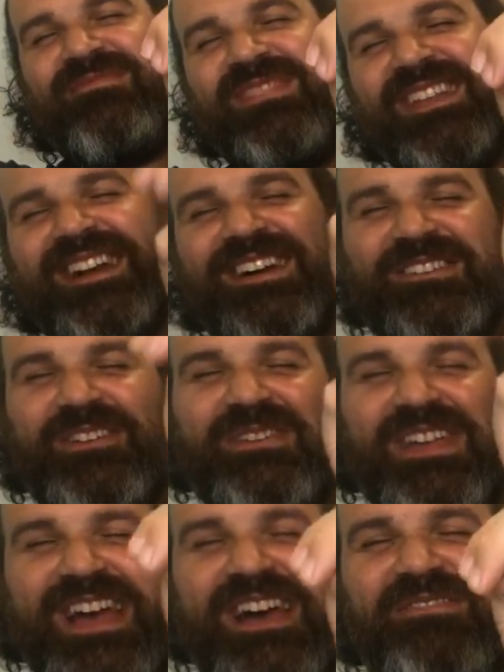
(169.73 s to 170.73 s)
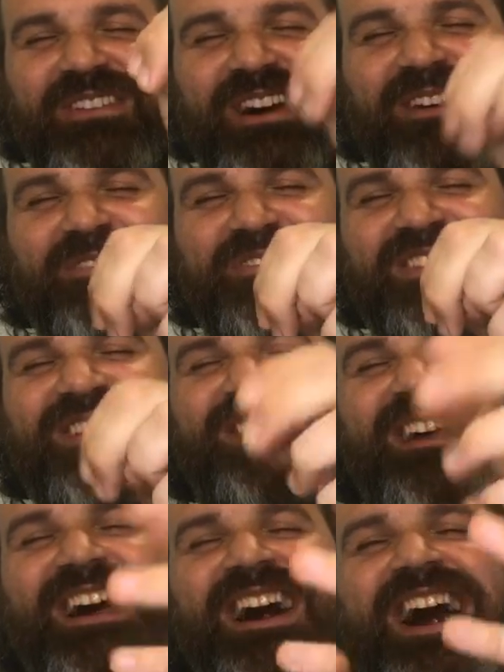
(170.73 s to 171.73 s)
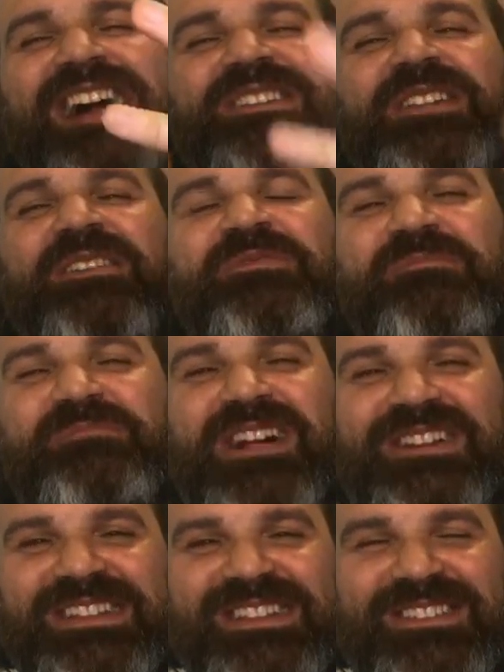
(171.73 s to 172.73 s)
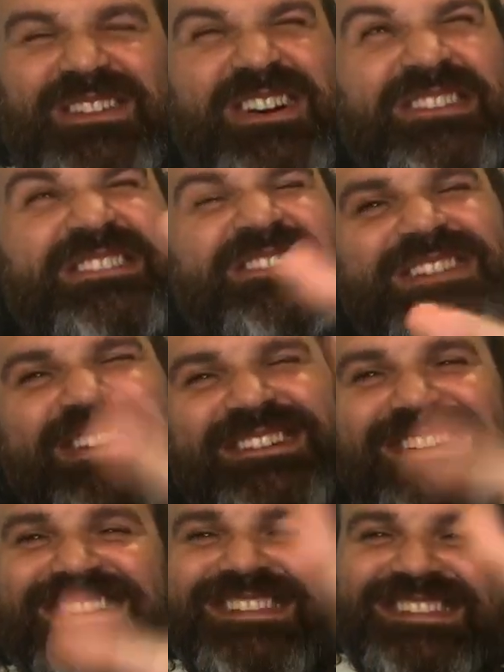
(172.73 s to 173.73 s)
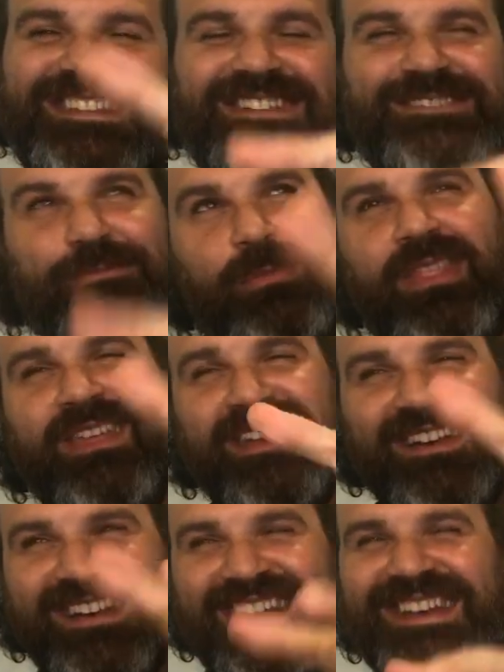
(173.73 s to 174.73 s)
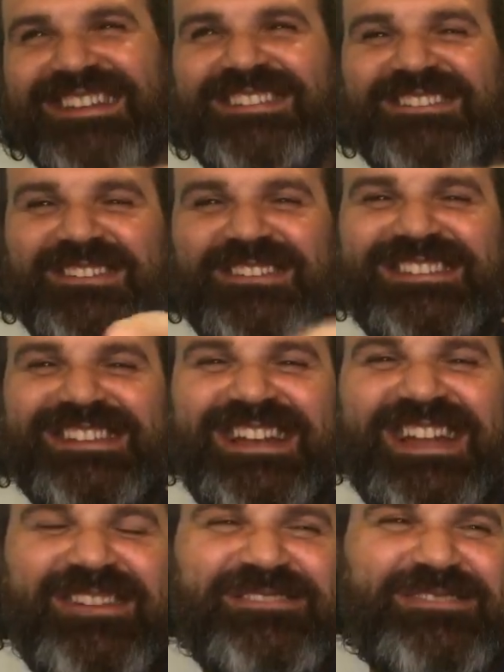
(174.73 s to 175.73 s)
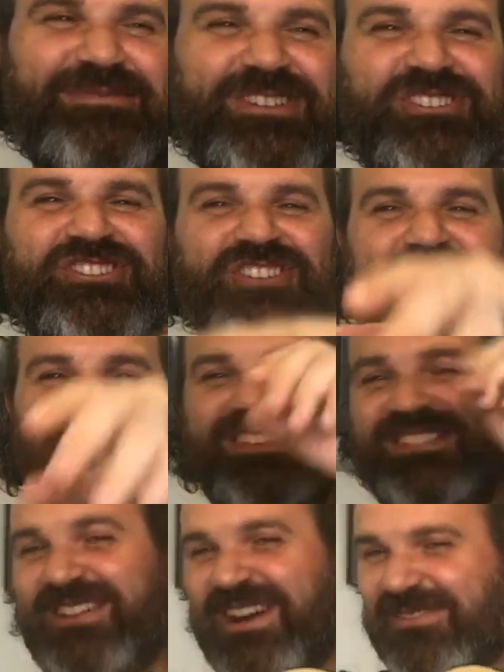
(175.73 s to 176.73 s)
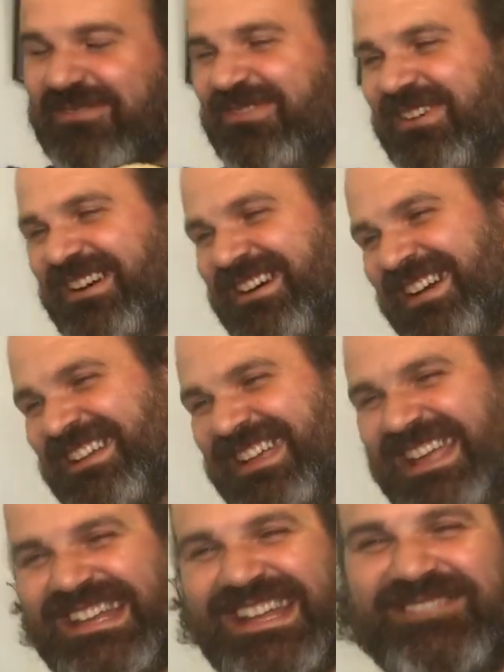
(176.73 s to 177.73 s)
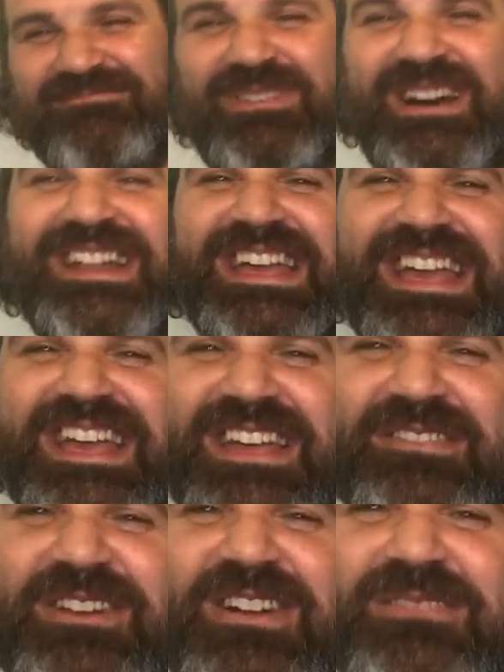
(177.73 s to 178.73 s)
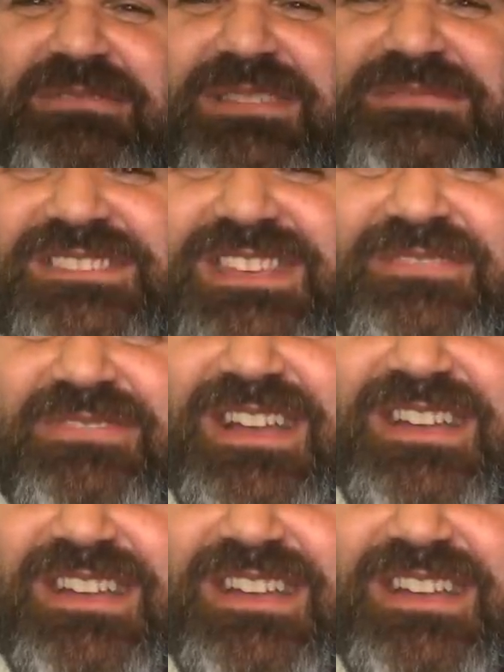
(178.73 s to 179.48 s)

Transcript: I don't know caveat, which is I love the melody of the song. The lyrics the lyrics kind of have some like shady stuff uh, in it, but here we go. Let me see if I